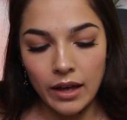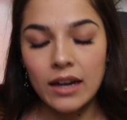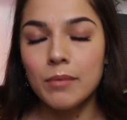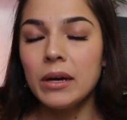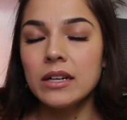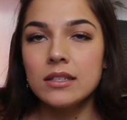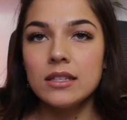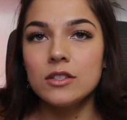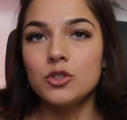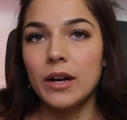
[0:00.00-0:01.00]
And amongst
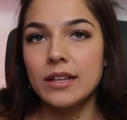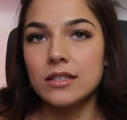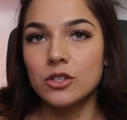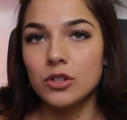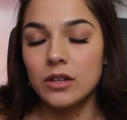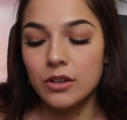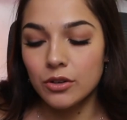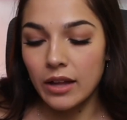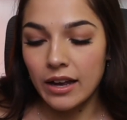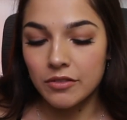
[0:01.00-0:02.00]
this transition in
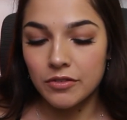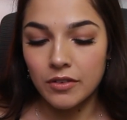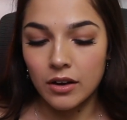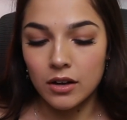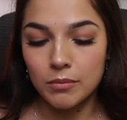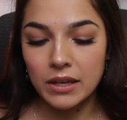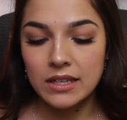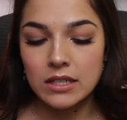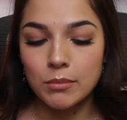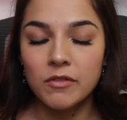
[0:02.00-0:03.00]
your life,
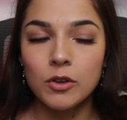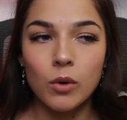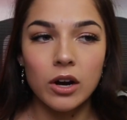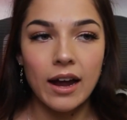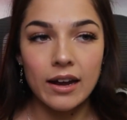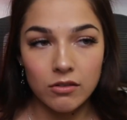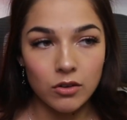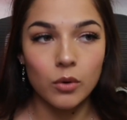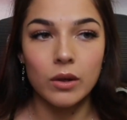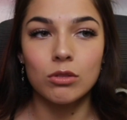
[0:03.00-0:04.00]
because some of you are kind of
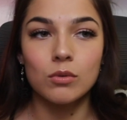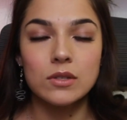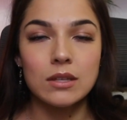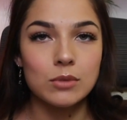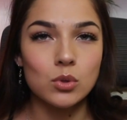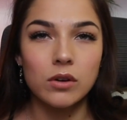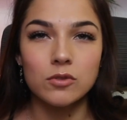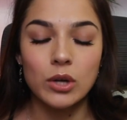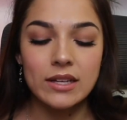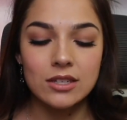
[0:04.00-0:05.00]
going through some sort of
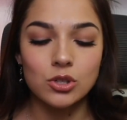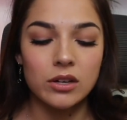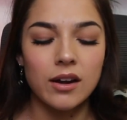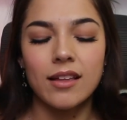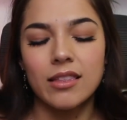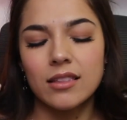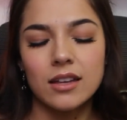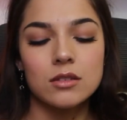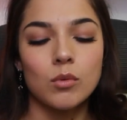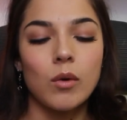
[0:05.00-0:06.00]
transition, and I think that's